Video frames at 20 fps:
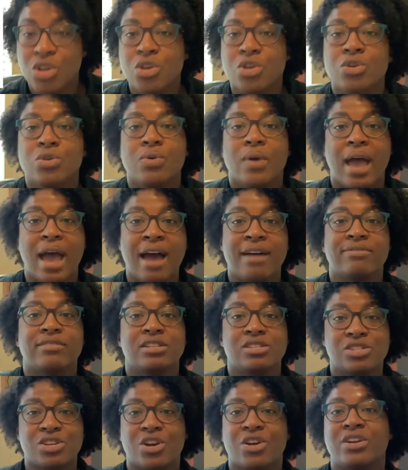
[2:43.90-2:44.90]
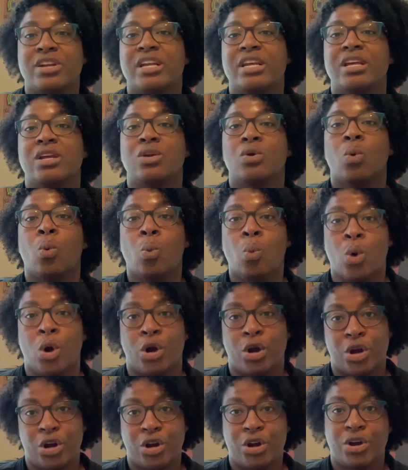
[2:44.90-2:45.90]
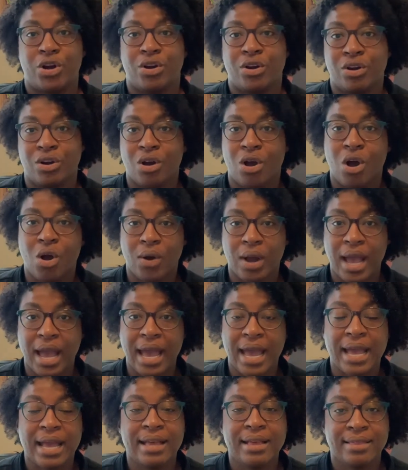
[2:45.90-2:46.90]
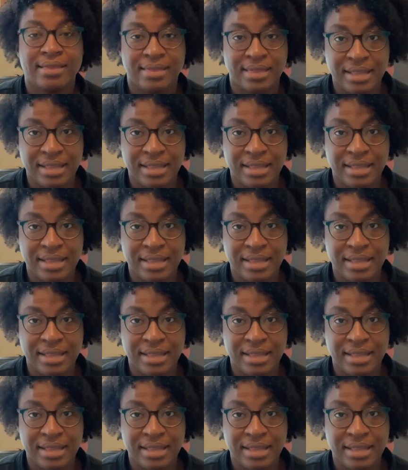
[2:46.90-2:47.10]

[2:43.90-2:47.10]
you have to turn in work, okay?